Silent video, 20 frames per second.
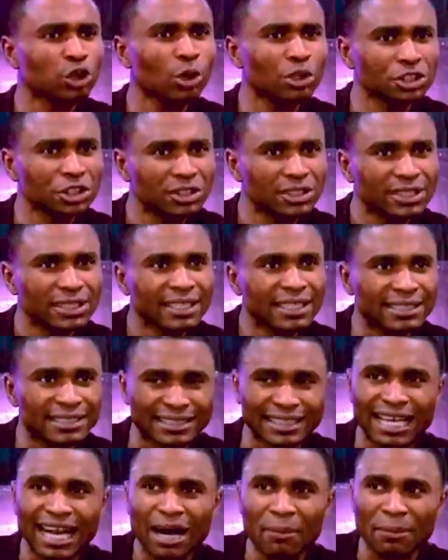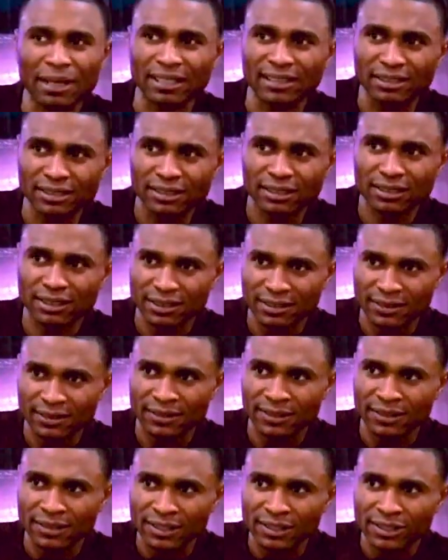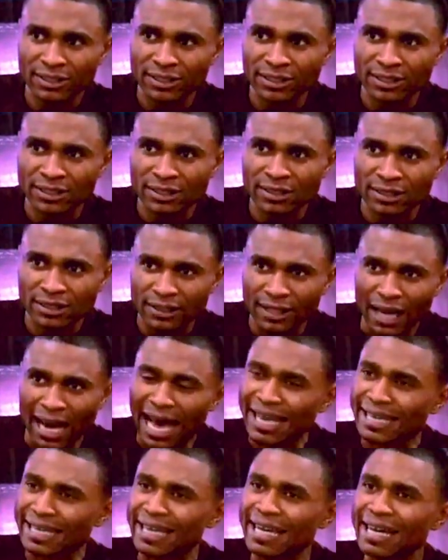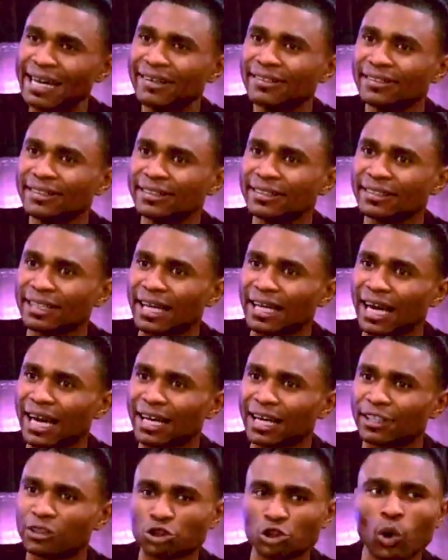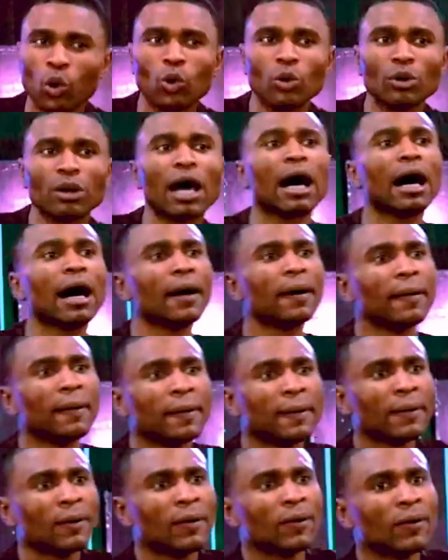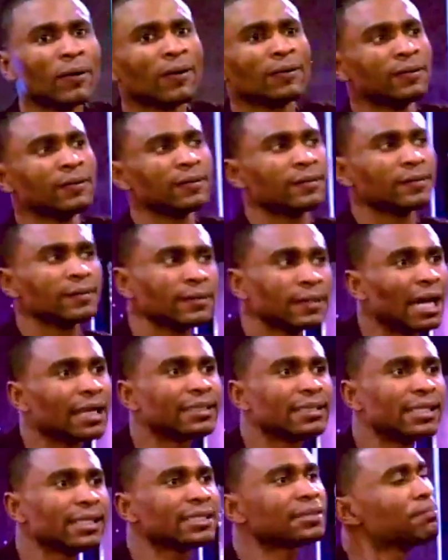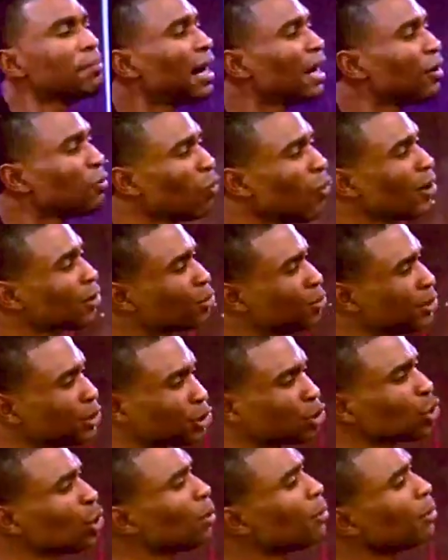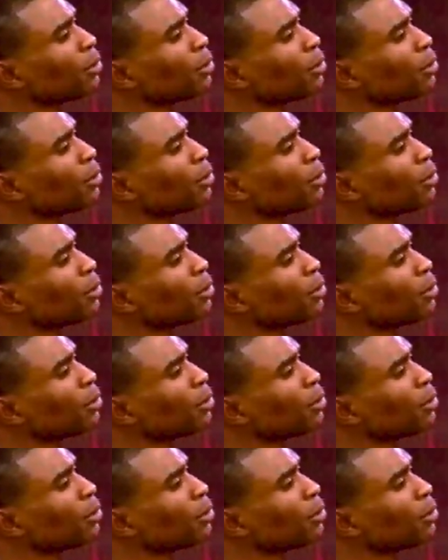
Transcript: touched his garment. Her hearing had told her that this man walked with so